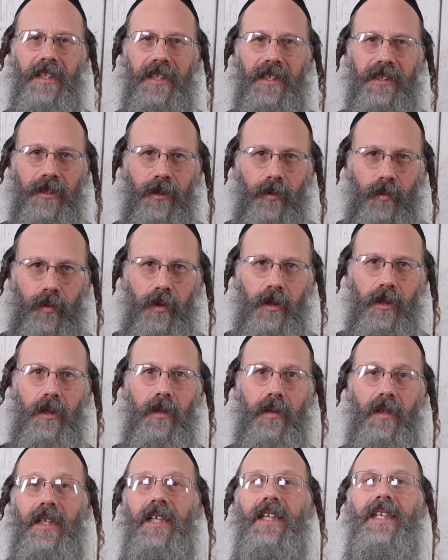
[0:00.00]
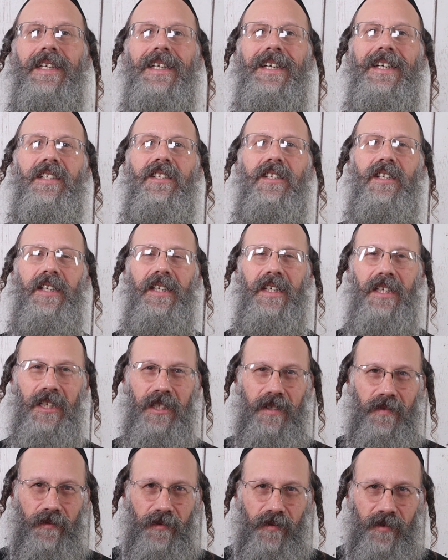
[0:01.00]
is it real? Yes, it
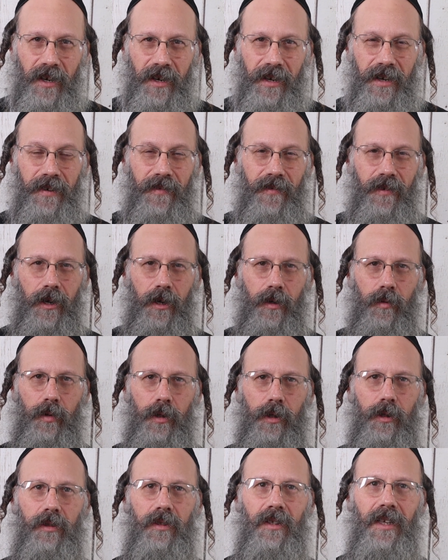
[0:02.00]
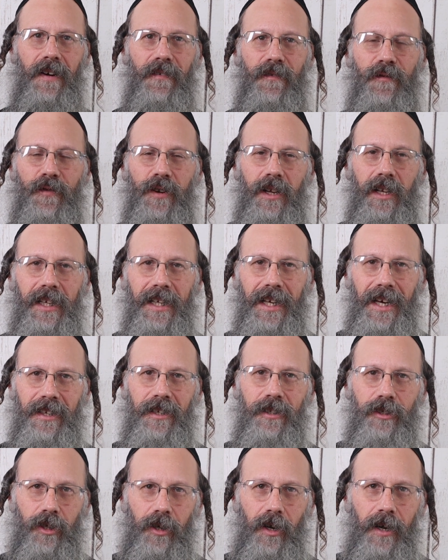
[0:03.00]
is very, very real, that feeling at
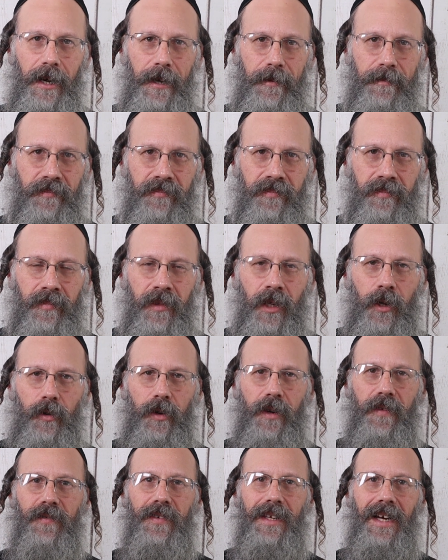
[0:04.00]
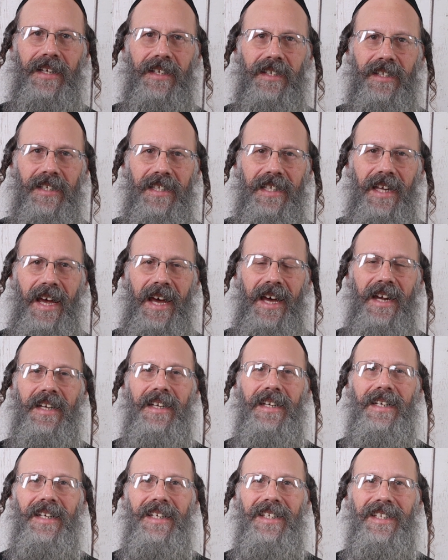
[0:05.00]
the time. We have to understand
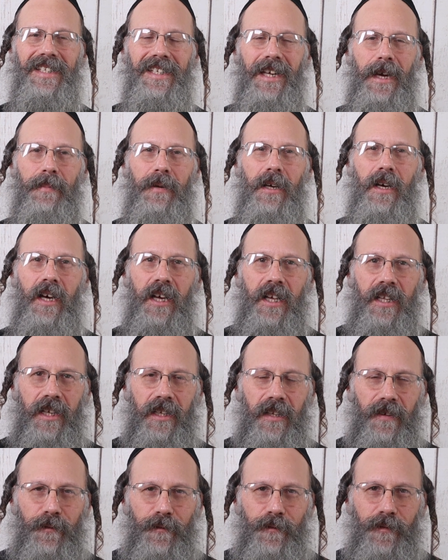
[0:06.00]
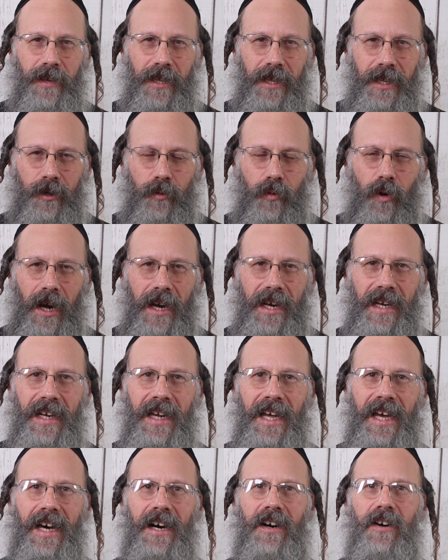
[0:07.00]
and accept that the feeling right
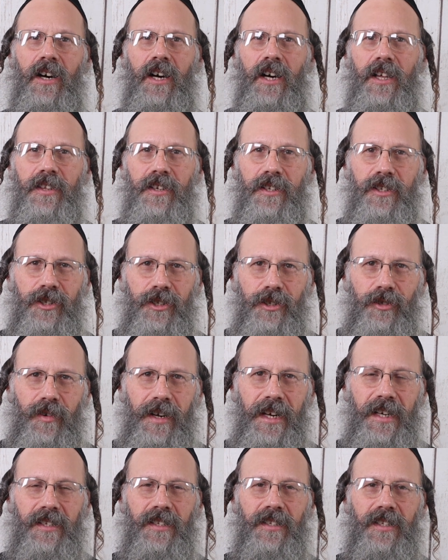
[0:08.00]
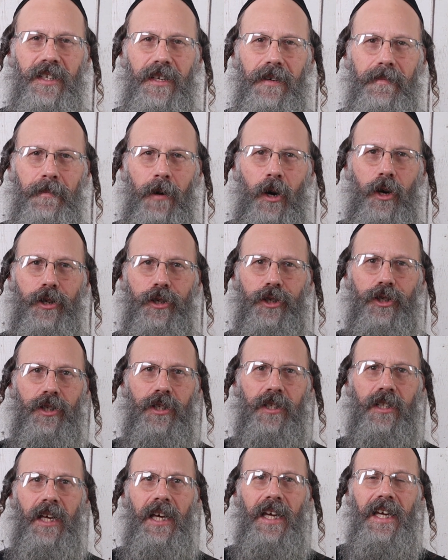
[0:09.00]
now, the stress, the
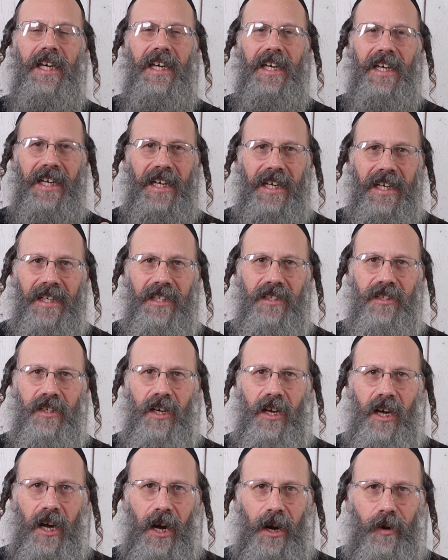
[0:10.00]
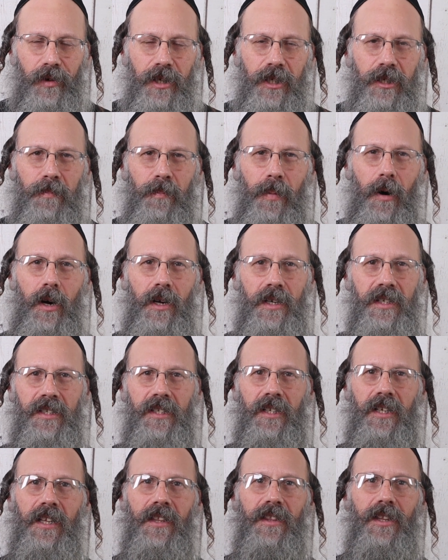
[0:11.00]
emotion, is a
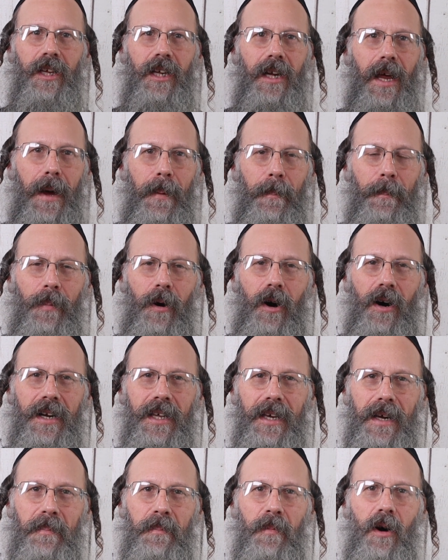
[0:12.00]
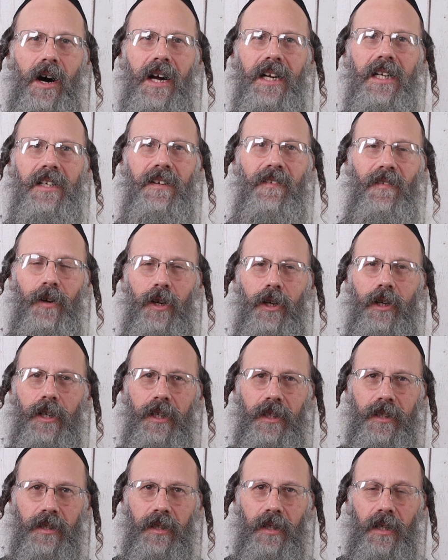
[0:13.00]
response that our body and mind have
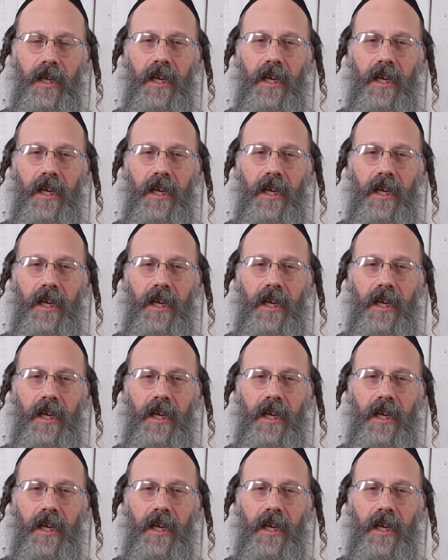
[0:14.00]
learned.